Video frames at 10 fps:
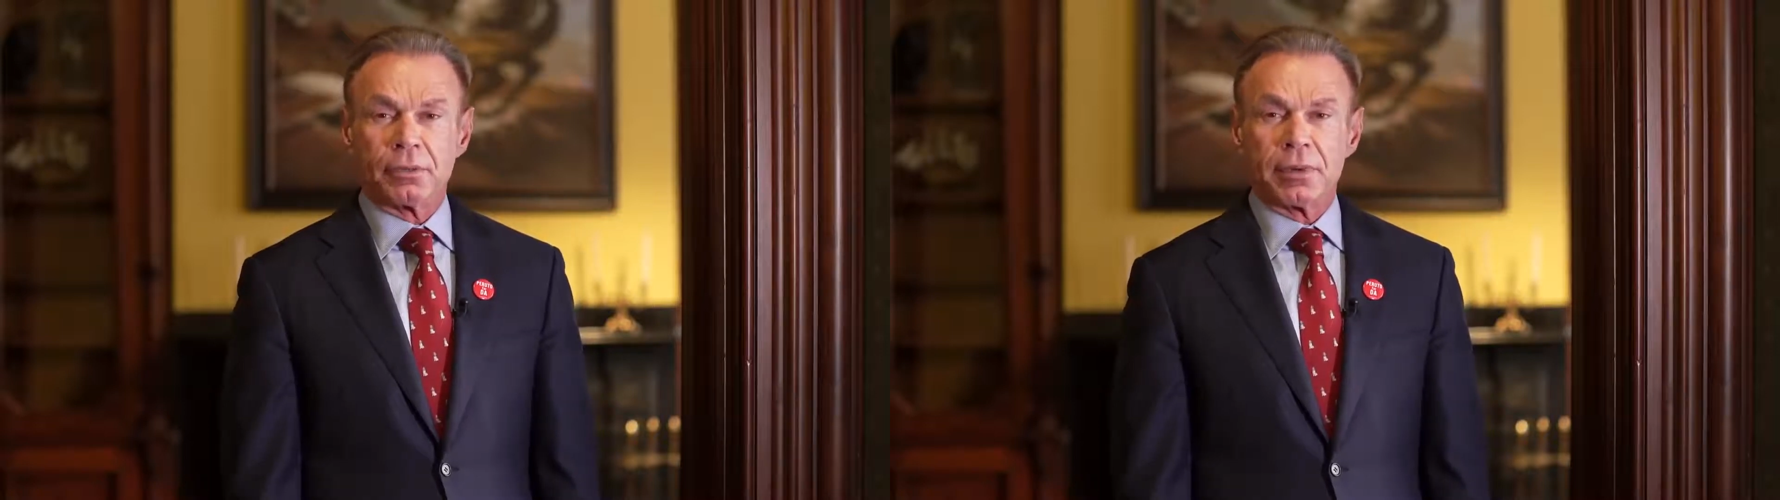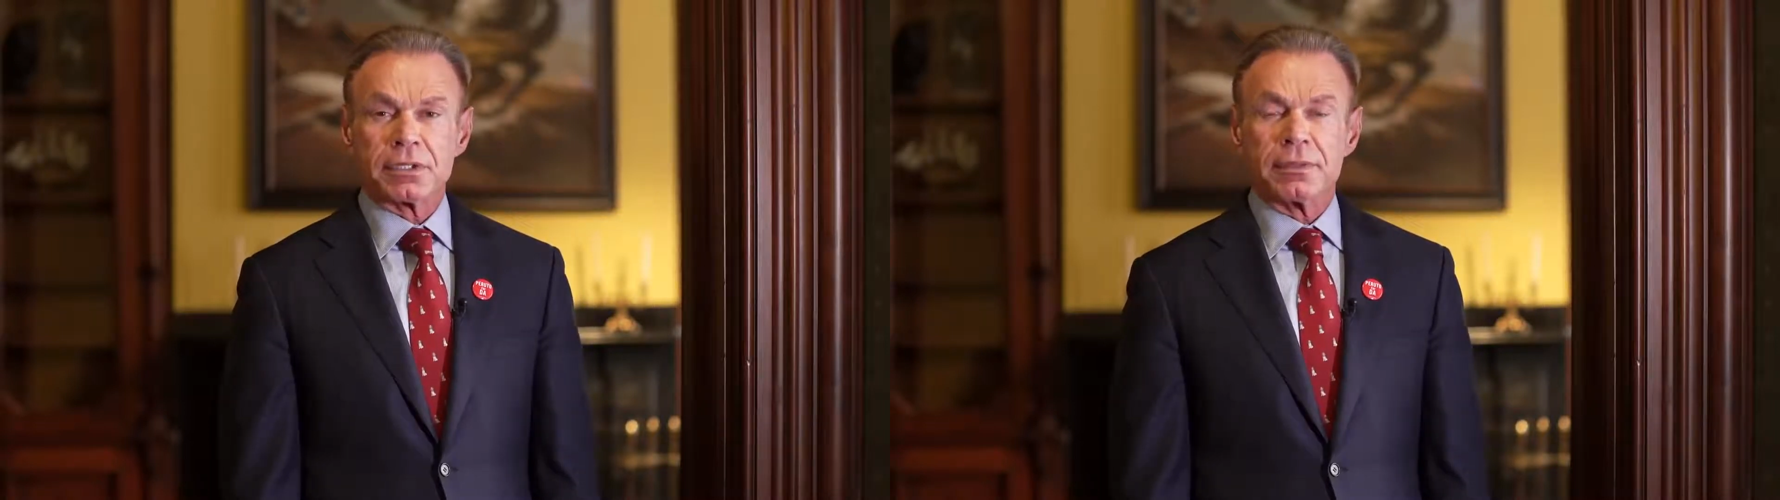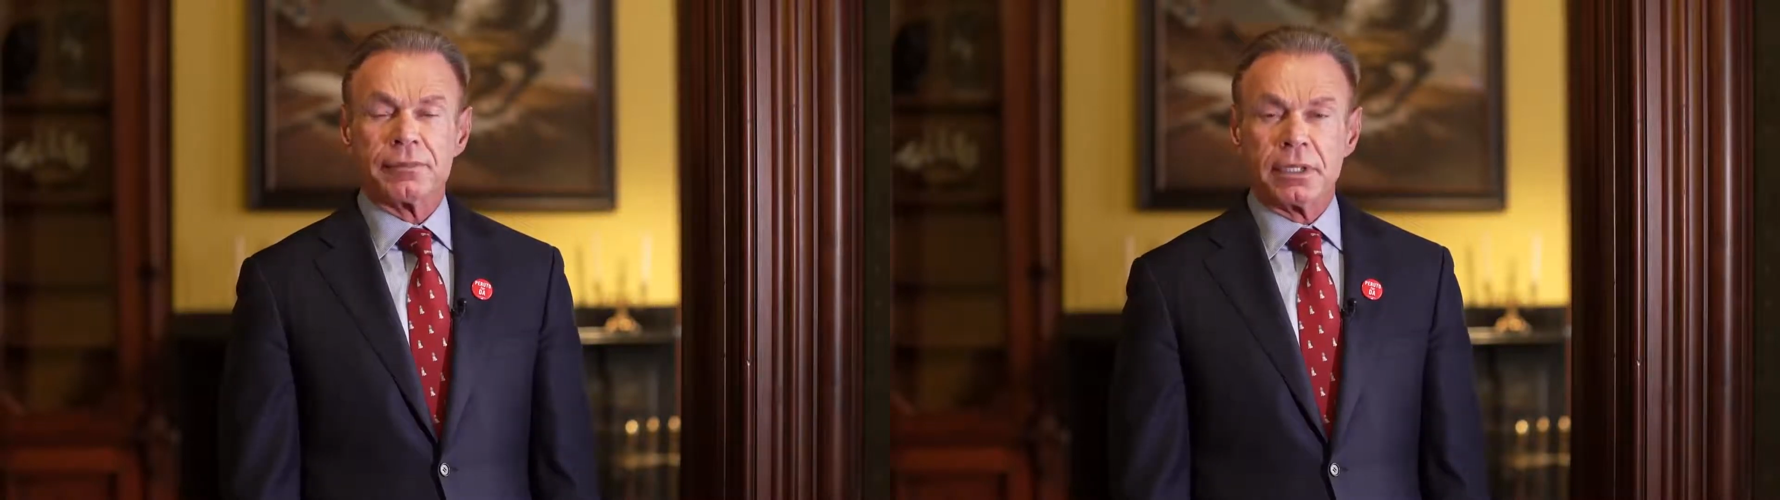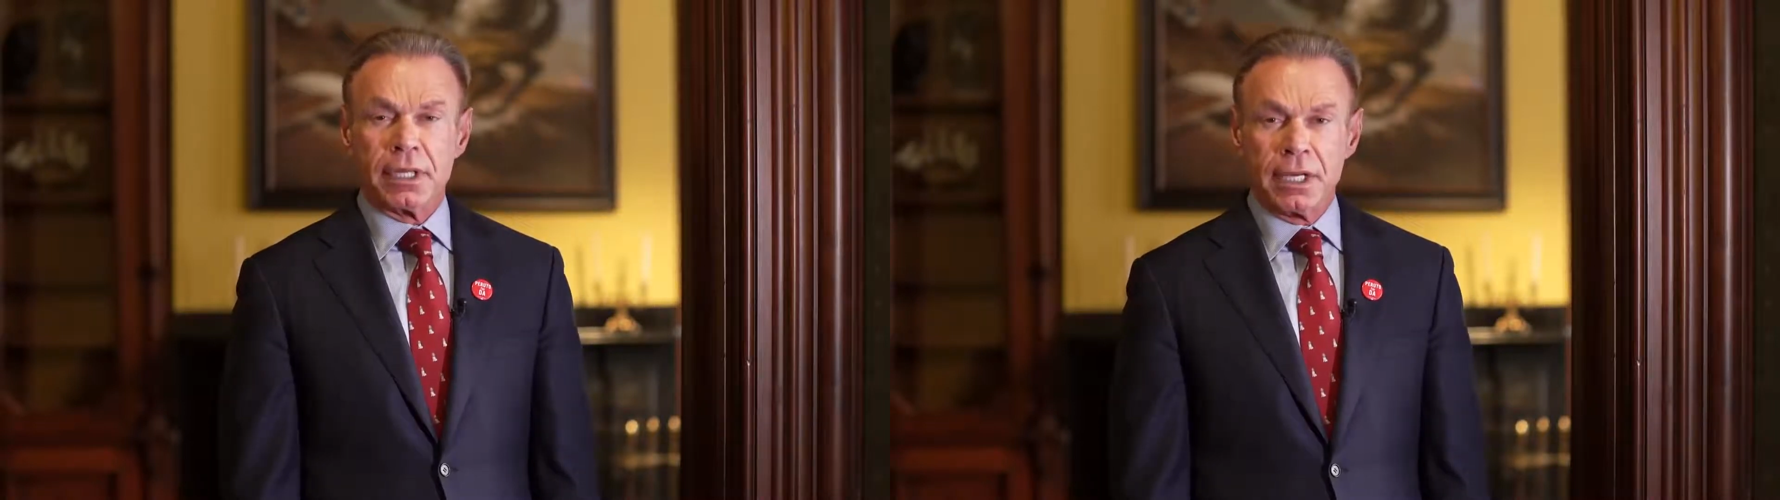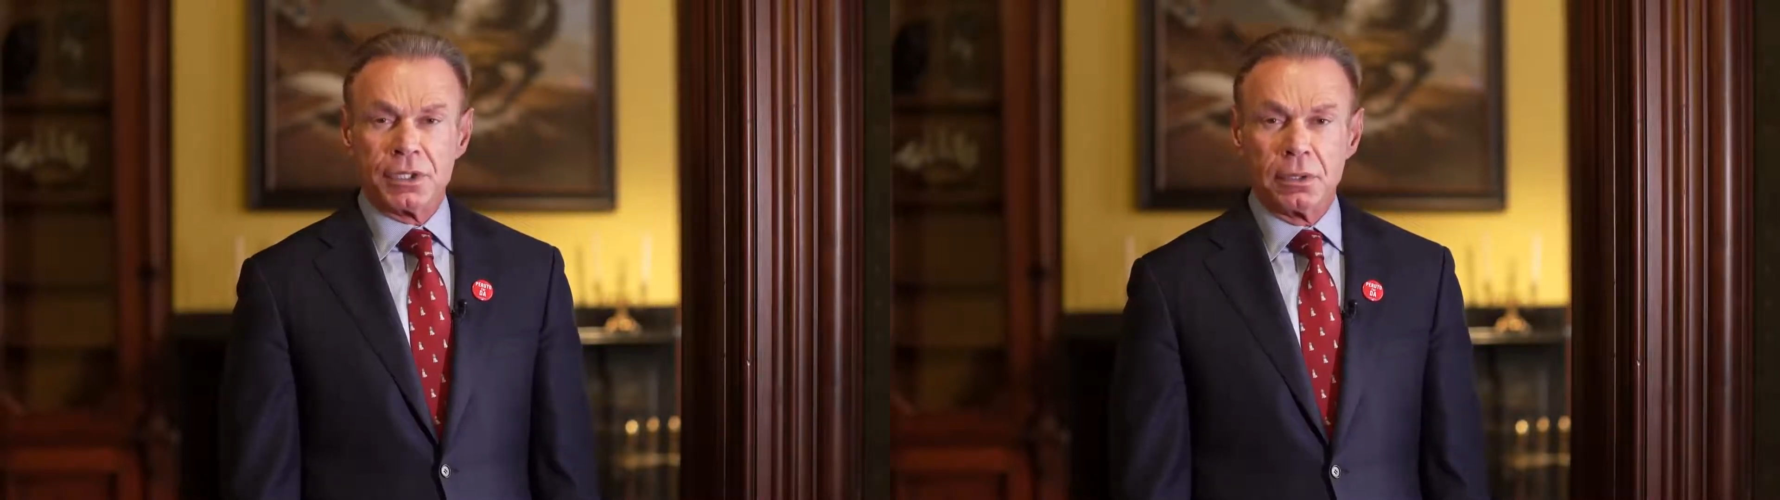the rest of the
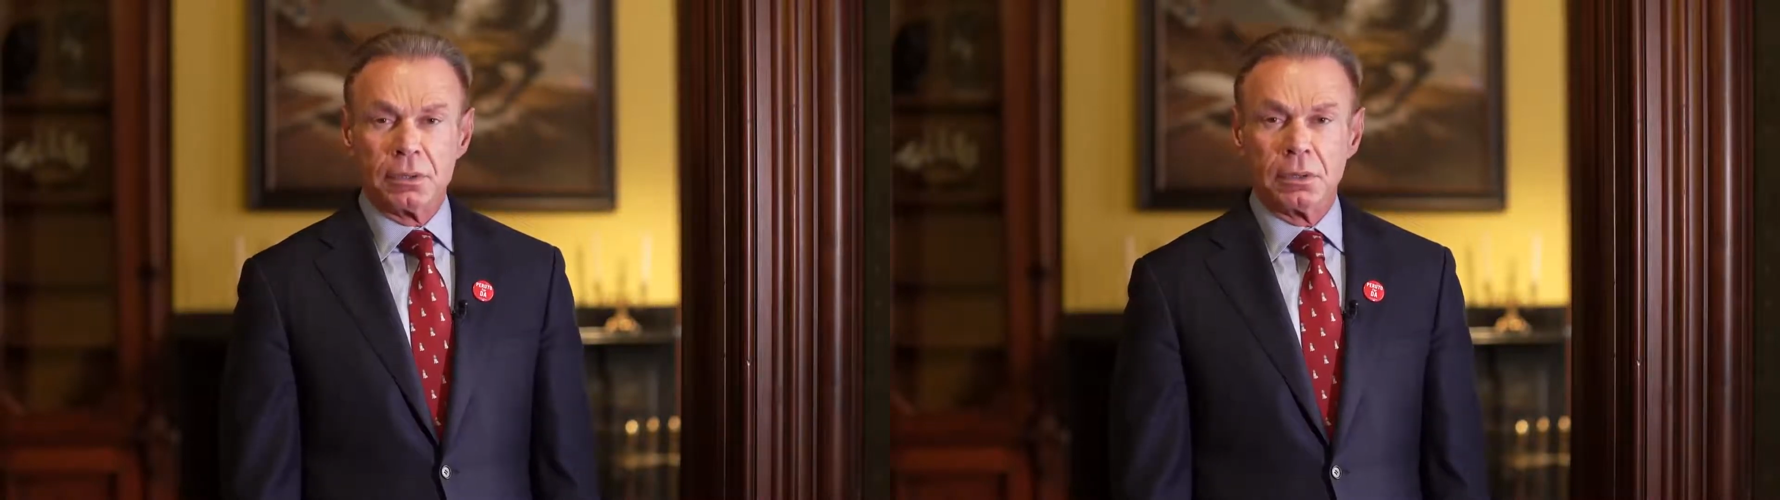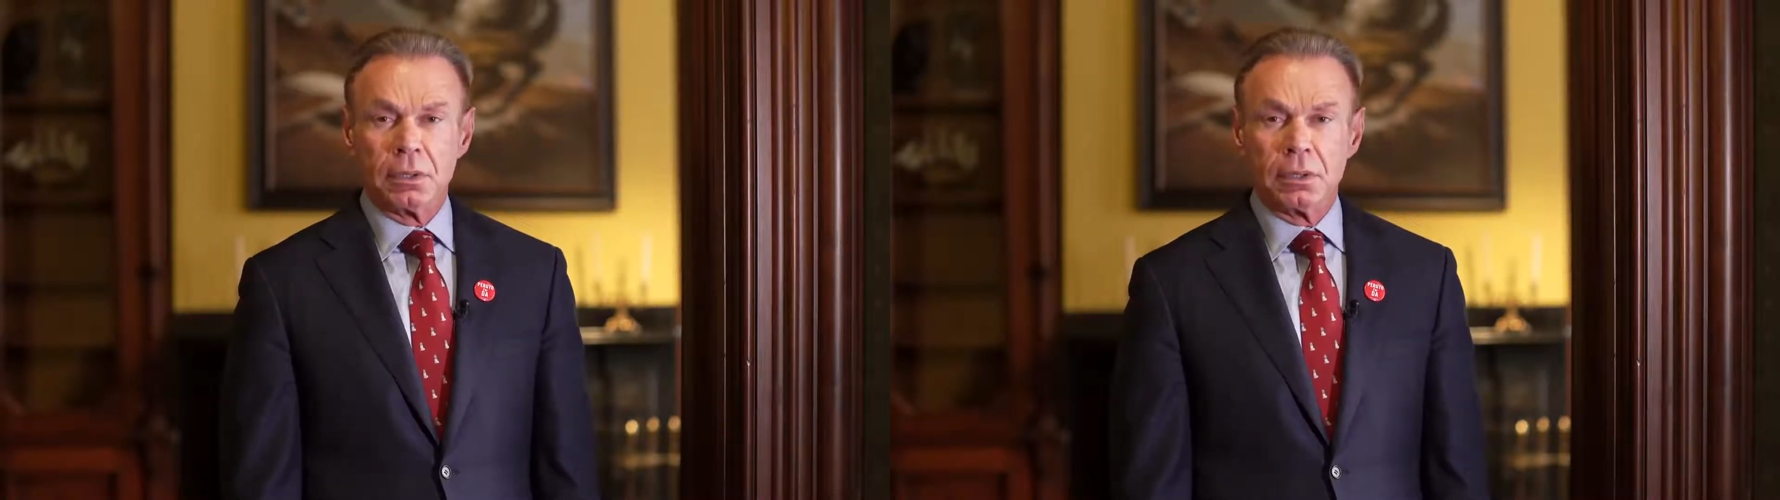nation.